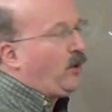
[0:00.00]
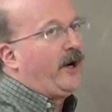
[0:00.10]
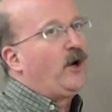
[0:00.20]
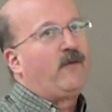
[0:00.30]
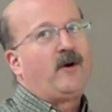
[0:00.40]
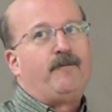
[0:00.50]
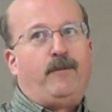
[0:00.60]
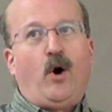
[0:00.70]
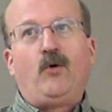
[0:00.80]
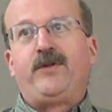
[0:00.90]
going over
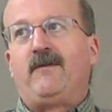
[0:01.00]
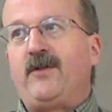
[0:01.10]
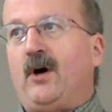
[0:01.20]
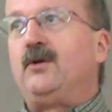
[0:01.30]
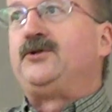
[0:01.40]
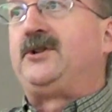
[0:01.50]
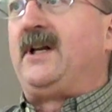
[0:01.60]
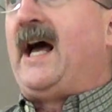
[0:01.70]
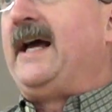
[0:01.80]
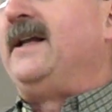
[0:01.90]
both of those
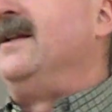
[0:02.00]
tonight.